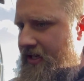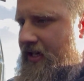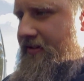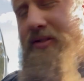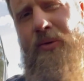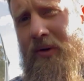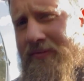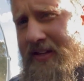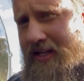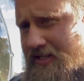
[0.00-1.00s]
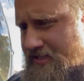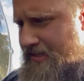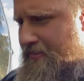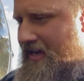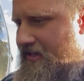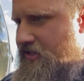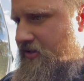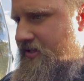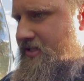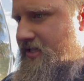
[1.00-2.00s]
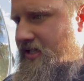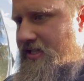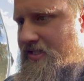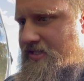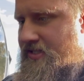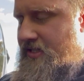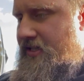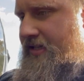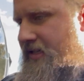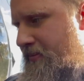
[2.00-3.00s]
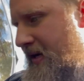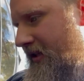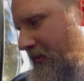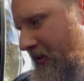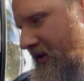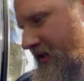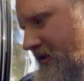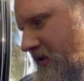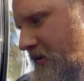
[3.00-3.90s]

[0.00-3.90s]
This is a room for the kids in the back. So this is the back of the Prado.